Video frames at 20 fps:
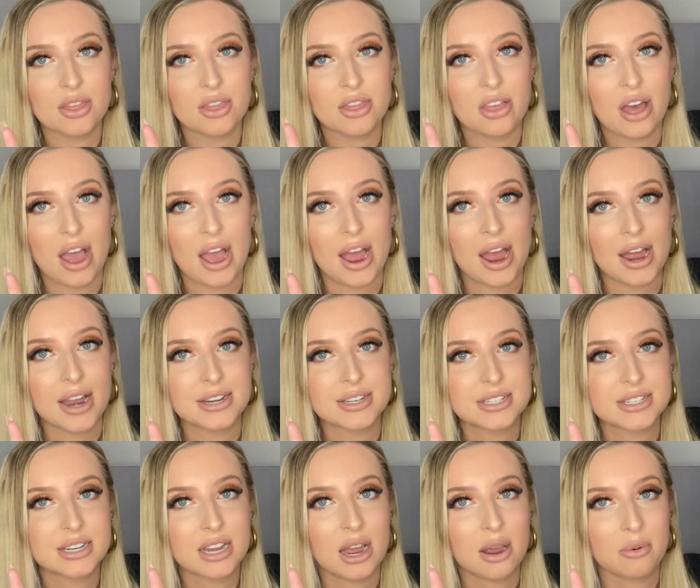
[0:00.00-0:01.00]

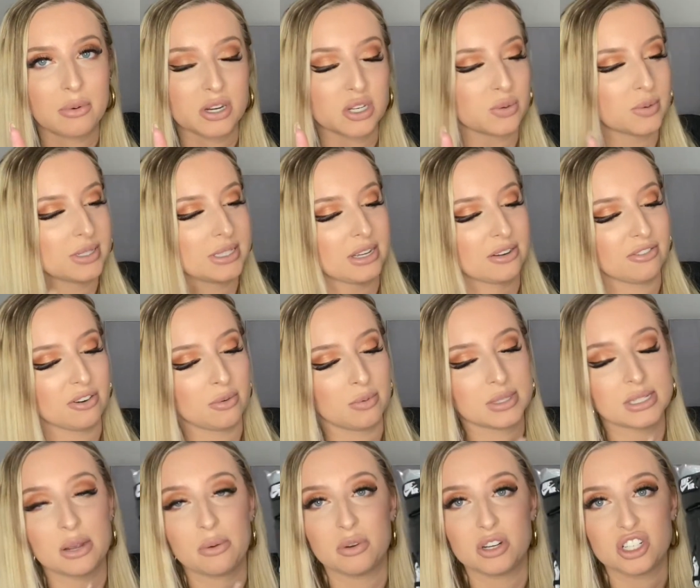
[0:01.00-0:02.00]
that I wish was different
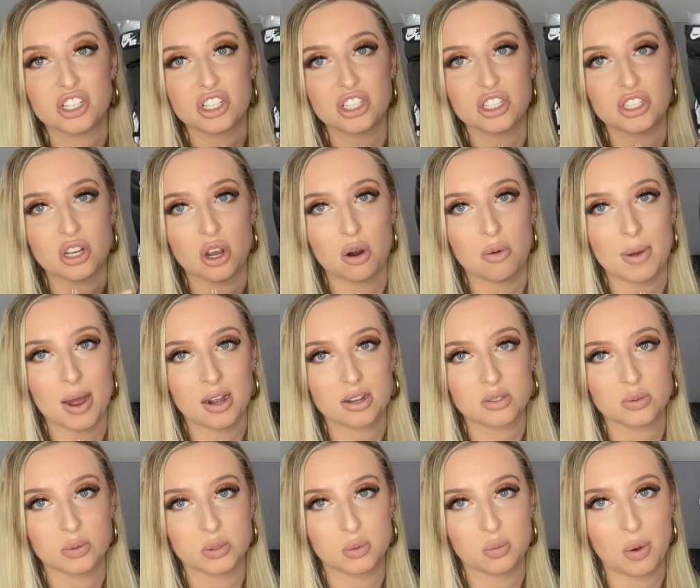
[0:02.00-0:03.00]
was I wish this toe
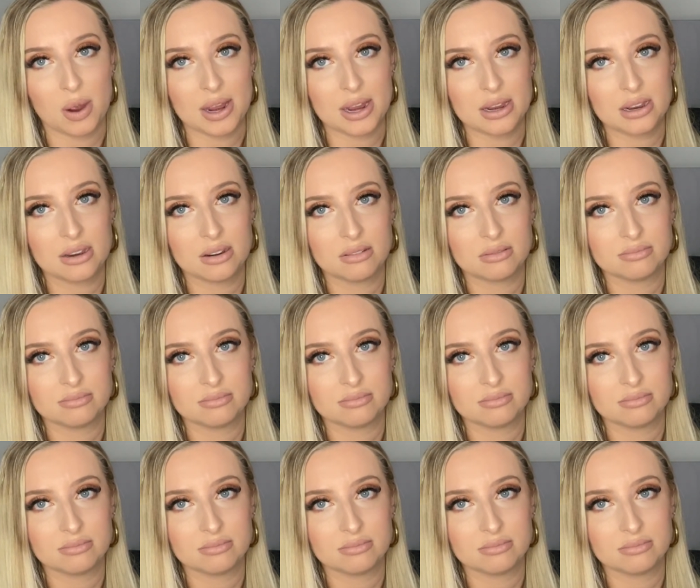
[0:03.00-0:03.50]
box was white,